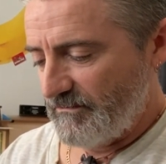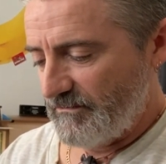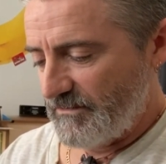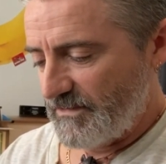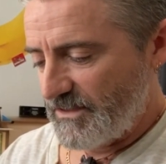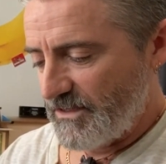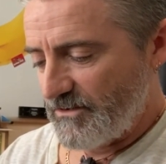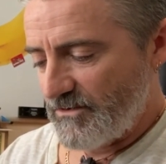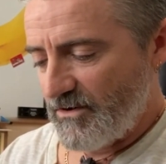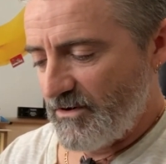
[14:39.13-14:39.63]

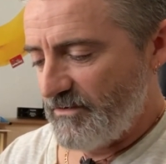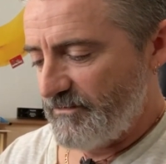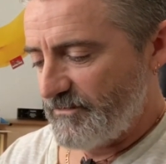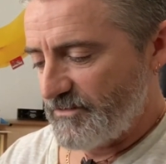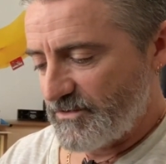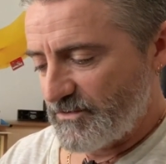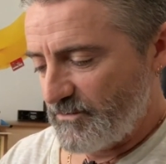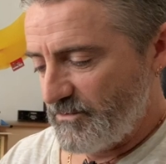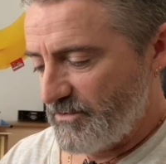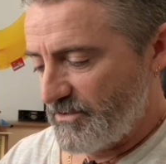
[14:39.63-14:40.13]
go to
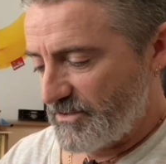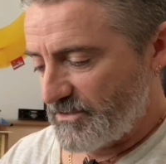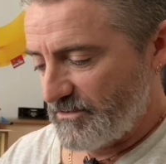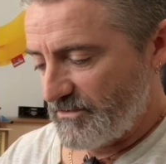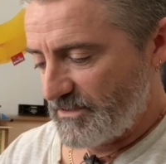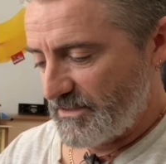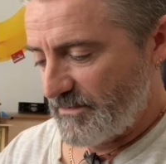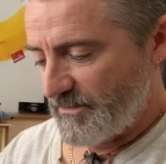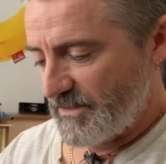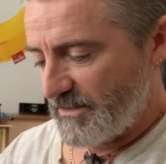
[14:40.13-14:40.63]
Officeworks or
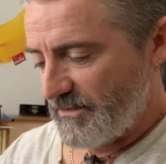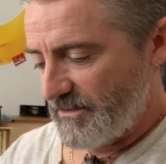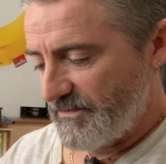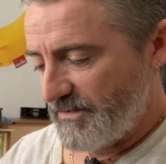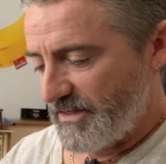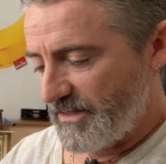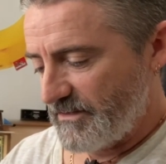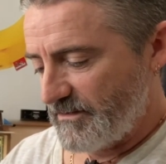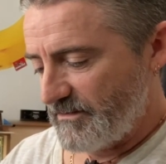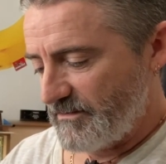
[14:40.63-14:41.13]
something like
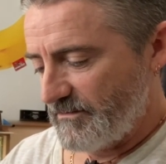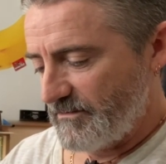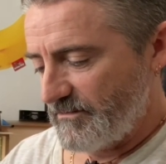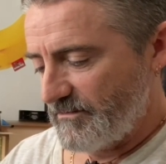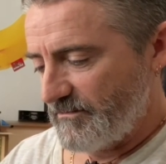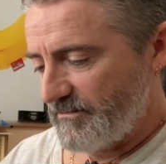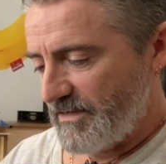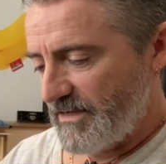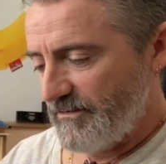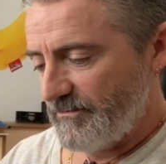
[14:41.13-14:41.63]
that and
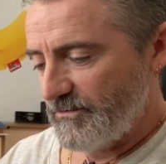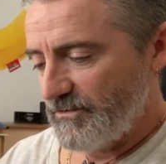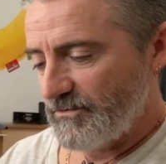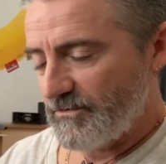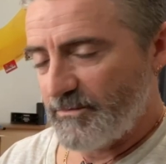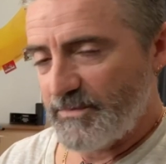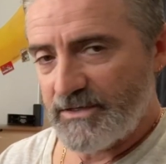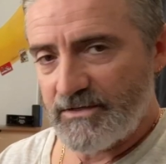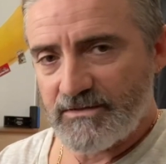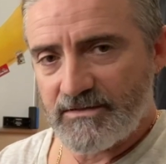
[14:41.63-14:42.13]
have a look,
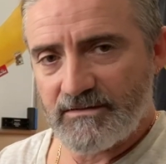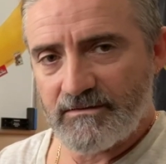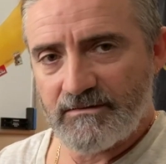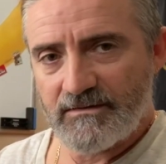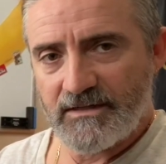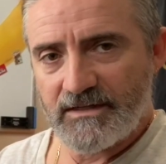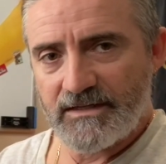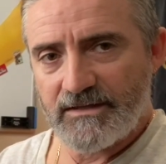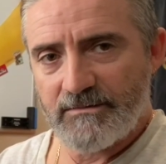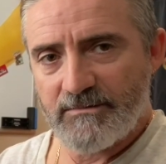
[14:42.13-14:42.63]
because
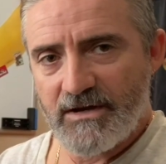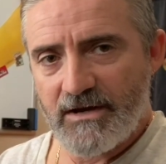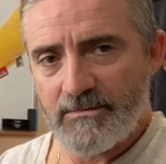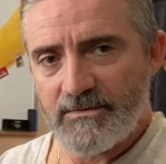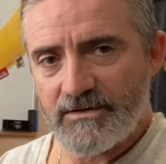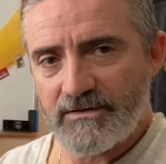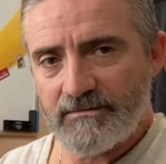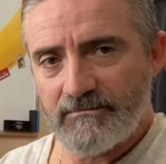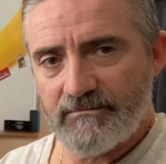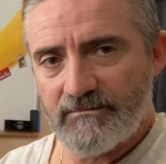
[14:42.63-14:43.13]
like at the
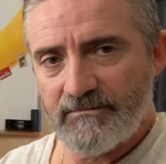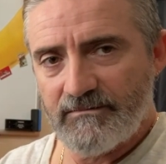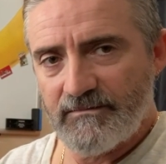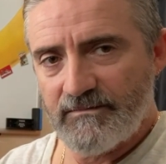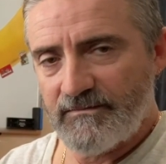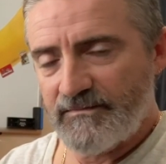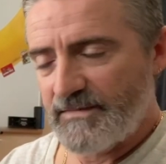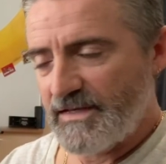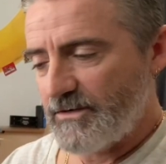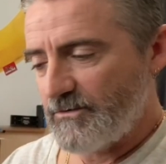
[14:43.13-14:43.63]
moment
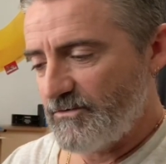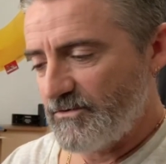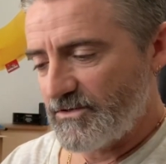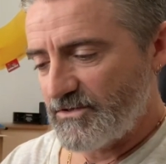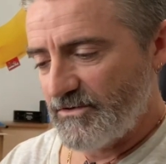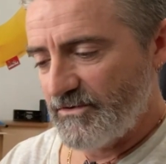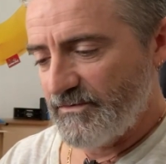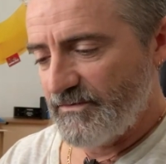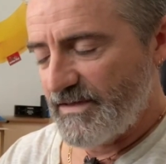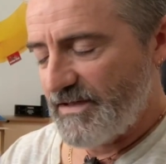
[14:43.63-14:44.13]
that hooks
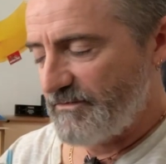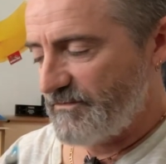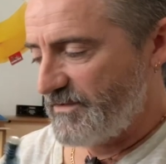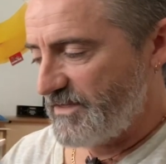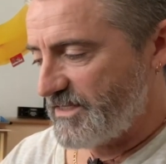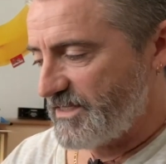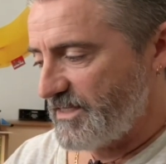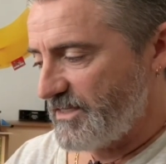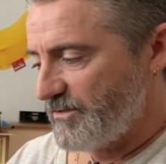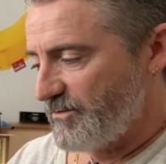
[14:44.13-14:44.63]
on, that
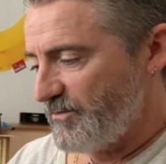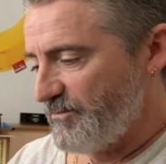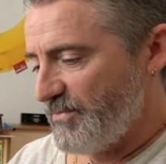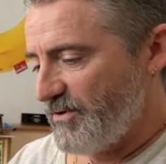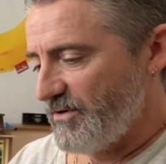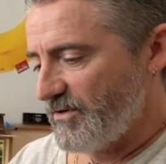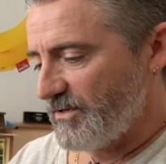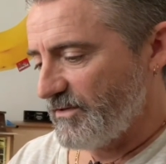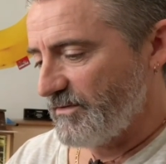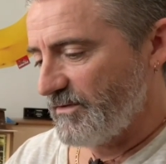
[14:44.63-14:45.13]
fits into a
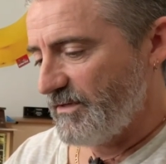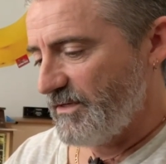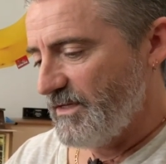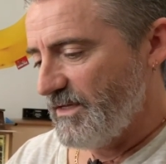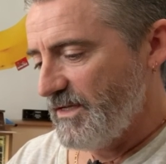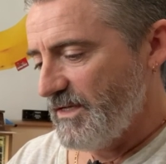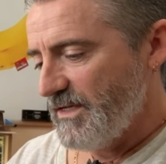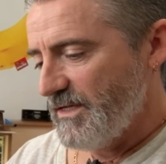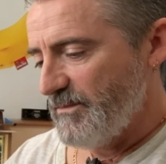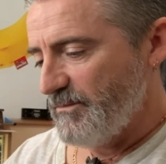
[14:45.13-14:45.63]
pocket,
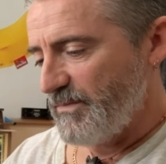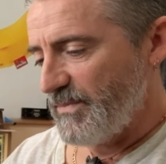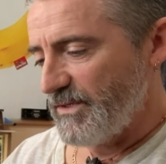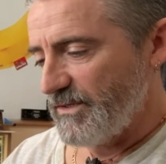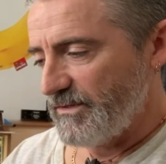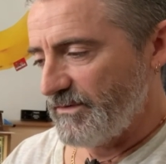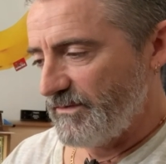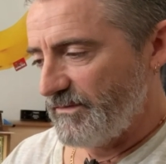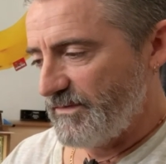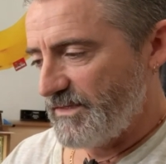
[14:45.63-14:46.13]

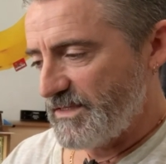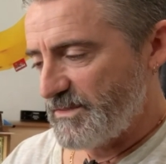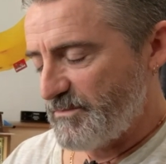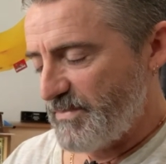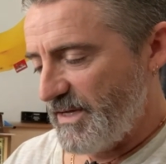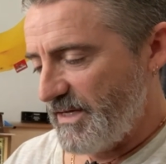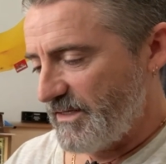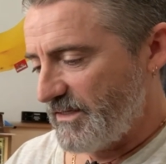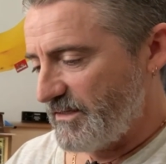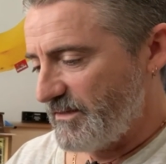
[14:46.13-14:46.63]
but this
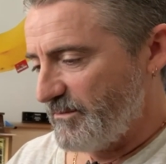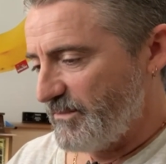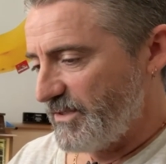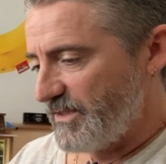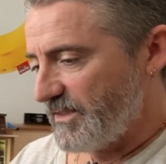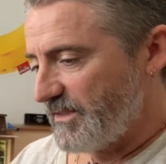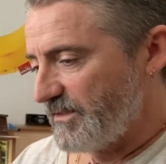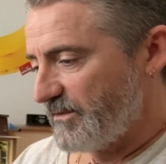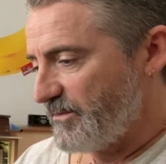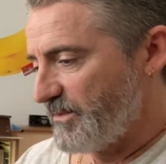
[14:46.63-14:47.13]
pen can be a
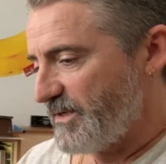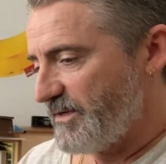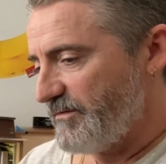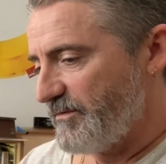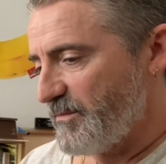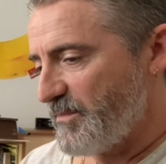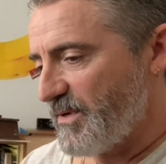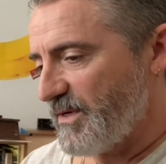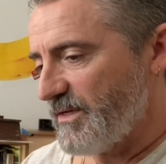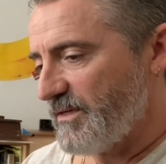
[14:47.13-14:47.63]
little bit of a
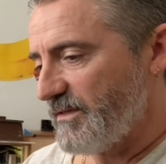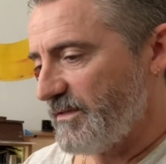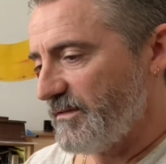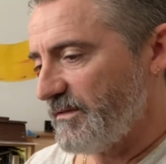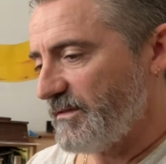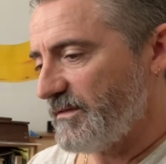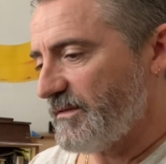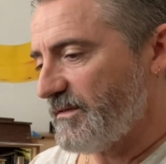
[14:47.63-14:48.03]
pain.